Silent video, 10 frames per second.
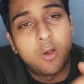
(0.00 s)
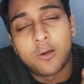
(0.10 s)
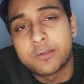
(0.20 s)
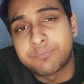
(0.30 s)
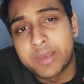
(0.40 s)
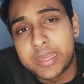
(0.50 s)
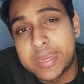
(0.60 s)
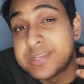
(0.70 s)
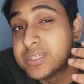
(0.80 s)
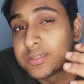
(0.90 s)
or if my
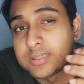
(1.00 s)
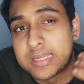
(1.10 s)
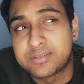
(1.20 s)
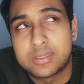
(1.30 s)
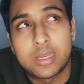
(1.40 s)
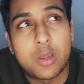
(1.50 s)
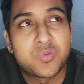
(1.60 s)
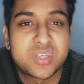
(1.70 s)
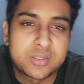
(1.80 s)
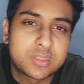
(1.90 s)
age is, let's say, around
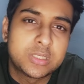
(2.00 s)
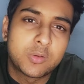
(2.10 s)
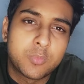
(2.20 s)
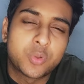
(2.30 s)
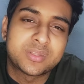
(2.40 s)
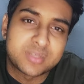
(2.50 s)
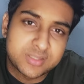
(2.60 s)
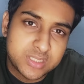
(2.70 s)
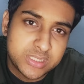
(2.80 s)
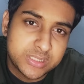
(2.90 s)
60 or more than
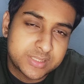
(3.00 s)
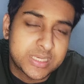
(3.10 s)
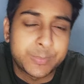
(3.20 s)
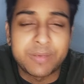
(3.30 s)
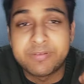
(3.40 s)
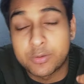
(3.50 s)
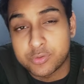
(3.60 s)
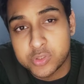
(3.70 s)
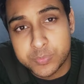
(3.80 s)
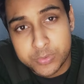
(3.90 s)
60 years, I'm having
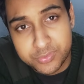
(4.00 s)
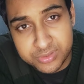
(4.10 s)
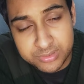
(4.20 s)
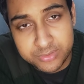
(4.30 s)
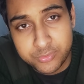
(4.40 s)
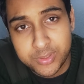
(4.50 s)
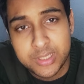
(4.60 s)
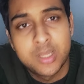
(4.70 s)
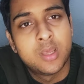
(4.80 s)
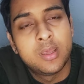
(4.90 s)
osteoporosis
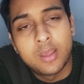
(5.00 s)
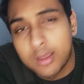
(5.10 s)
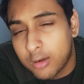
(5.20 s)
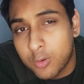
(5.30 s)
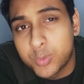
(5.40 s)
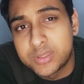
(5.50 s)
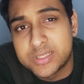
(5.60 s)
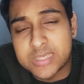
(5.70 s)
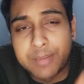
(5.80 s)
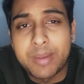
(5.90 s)
history. Along with
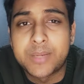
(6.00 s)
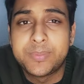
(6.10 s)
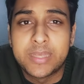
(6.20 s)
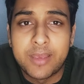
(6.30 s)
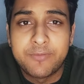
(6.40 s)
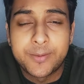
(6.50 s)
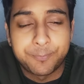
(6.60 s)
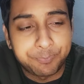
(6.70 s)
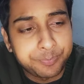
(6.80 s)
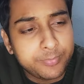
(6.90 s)
this, I might be having,
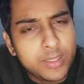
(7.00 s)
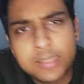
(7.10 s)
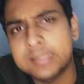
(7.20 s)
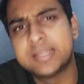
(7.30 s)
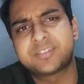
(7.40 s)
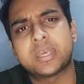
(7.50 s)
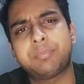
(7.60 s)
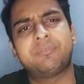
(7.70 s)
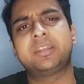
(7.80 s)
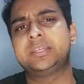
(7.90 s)
let's say I'm
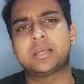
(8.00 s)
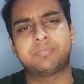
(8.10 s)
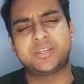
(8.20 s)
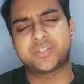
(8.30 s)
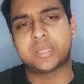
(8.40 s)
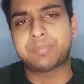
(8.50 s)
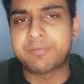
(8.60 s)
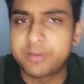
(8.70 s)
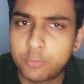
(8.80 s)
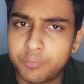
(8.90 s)
a very young patient, I'm
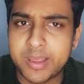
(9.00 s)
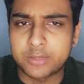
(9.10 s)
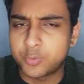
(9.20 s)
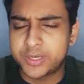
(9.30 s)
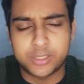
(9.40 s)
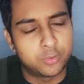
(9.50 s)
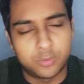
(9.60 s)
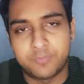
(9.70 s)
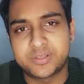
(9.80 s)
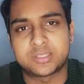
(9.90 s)
having lower back. Do I need? No,
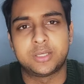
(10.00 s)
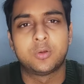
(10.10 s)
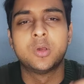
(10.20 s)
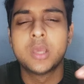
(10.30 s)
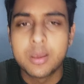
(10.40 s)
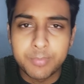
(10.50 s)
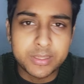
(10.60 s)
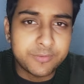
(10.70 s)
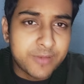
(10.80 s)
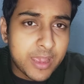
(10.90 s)
obviously no. But
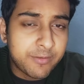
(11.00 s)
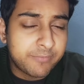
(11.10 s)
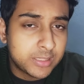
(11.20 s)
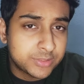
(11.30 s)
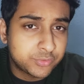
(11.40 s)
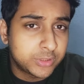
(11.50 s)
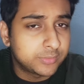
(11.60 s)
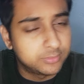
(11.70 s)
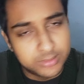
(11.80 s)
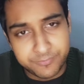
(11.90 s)
if I have a history,
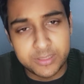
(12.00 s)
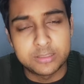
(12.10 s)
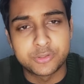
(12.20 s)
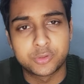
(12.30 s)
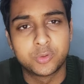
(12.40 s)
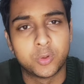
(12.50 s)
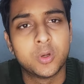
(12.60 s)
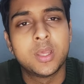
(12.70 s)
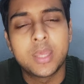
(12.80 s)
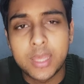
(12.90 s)
definitely you should go.
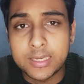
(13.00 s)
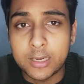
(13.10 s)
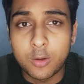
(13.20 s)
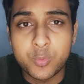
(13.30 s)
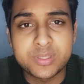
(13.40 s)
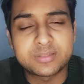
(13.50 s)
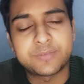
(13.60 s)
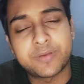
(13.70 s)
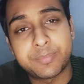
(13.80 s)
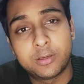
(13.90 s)
And along with this,
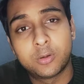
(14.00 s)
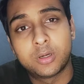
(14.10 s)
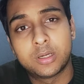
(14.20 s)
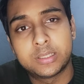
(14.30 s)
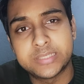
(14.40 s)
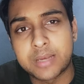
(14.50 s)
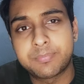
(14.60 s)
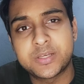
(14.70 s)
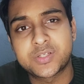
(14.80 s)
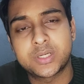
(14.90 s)
if I'm a young
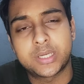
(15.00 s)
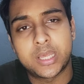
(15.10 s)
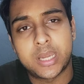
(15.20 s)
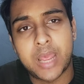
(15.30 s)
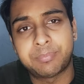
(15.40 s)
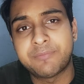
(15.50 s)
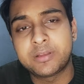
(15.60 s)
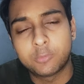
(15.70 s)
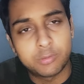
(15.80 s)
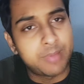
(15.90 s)
patient and I'm
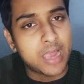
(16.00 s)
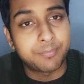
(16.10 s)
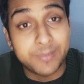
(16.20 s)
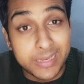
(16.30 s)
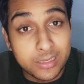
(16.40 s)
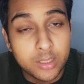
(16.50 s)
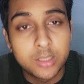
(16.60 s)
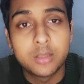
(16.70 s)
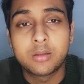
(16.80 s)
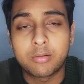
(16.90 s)
having lower back pain,
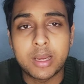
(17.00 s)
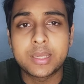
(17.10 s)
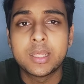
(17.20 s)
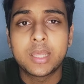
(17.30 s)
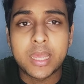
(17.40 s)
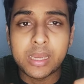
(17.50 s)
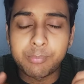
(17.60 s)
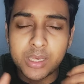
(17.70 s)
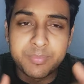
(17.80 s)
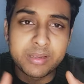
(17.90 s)
right, and I'm
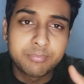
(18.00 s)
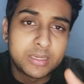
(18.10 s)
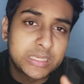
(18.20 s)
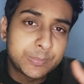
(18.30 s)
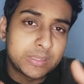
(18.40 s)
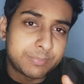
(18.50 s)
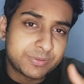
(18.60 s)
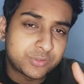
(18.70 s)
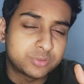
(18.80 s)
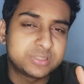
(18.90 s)
coming multiple
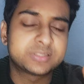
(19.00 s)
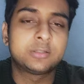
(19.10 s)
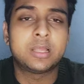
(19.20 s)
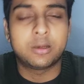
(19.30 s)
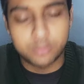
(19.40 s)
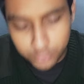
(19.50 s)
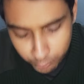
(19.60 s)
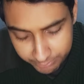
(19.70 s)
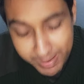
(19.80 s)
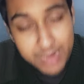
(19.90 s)
episodes, this
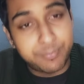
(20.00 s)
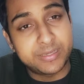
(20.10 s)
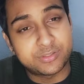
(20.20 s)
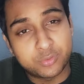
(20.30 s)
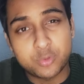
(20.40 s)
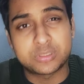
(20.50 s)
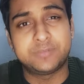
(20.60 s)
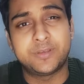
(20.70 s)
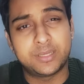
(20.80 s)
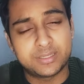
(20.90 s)
lower back pain is so
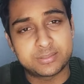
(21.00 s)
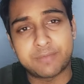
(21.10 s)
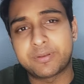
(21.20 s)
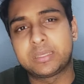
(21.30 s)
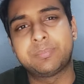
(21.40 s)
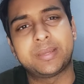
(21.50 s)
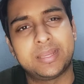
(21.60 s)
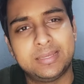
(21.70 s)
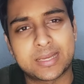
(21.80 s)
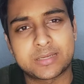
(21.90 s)
severe, it is affecting my
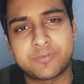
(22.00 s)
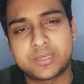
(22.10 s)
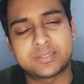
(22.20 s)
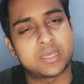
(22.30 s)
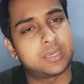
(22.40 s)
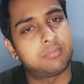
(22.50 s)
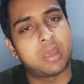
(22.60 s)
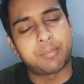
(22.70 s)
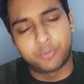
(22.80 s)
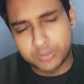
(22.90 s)
daily activities, and
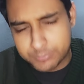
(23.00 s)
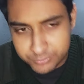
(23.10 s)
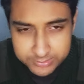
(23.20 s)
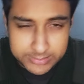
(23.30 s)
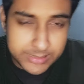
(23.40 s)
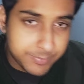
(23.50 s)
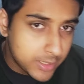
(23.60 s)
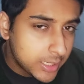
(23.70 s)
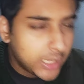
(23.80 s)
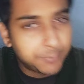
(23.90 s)
I'm not able to sleep,
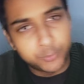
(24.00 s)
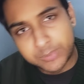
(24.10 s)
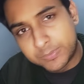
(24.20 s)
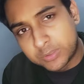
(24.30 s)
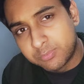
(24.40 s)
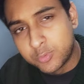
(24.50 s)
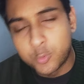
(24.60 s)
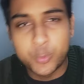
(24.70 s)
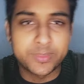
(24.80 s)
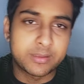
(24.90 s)
I'm not able to
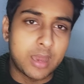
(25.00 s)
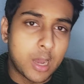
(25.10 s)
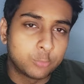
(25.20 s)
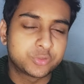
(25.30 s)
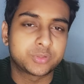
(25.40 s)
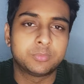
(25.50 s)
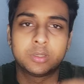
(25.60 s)
move with a ouch,